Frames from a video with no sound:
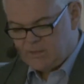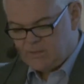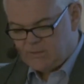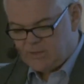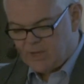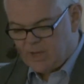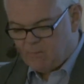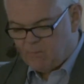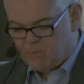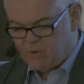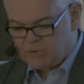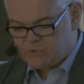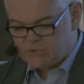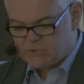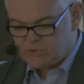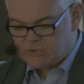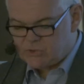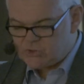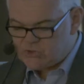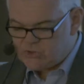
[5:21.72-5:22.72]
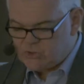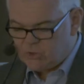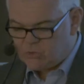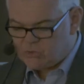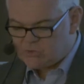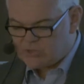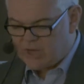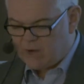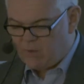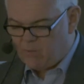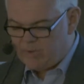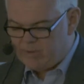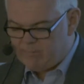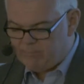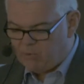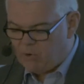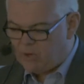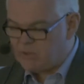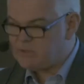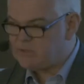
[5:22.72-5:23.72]
The award shows how
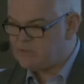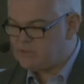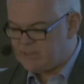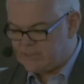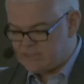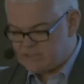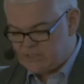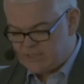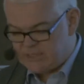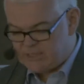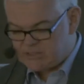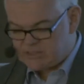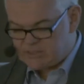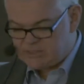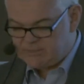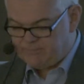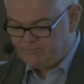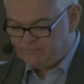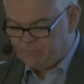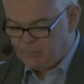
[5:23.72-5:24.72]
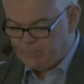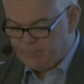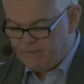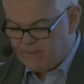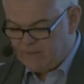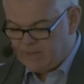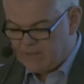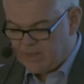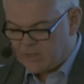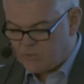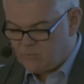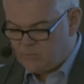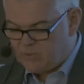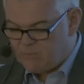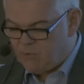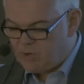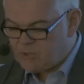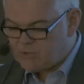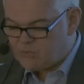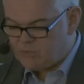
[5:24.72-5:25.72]
important it is that we
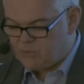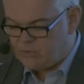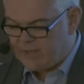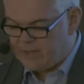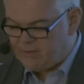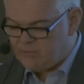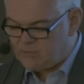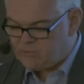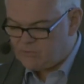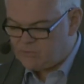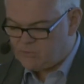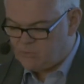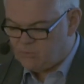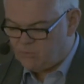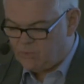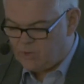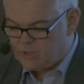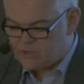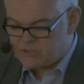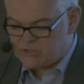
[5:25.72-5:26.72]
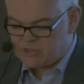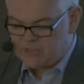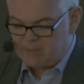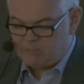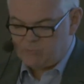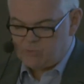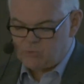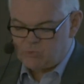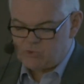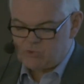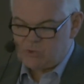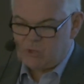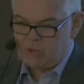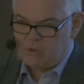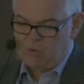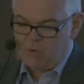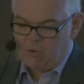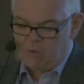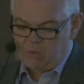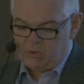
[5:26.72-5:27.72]
work together towards a
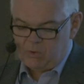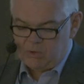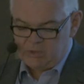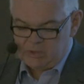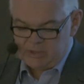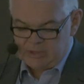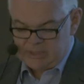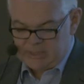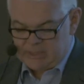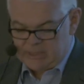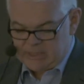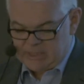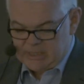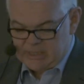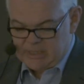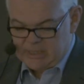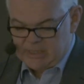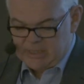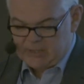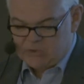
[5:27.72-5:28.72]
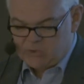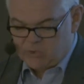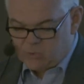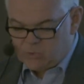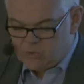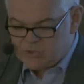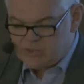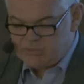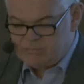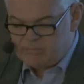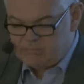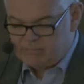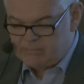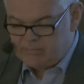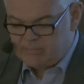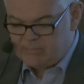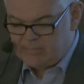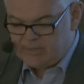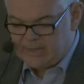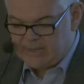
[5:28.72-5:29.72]
mutual goal in tourism
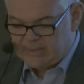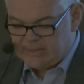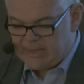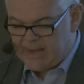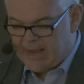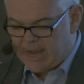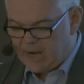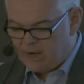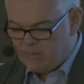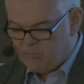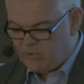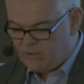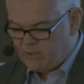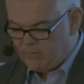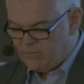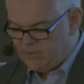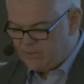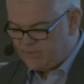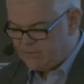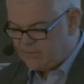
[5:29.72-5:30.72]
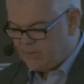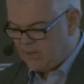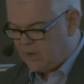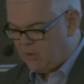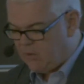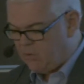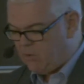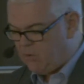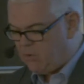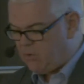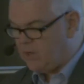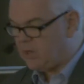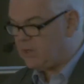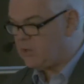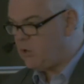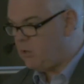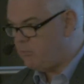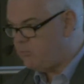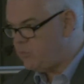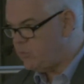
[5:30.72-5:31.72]
and in harmony with our local
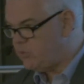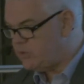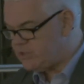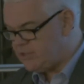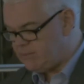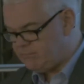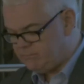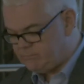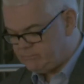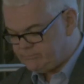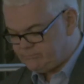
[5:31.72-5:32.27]
community.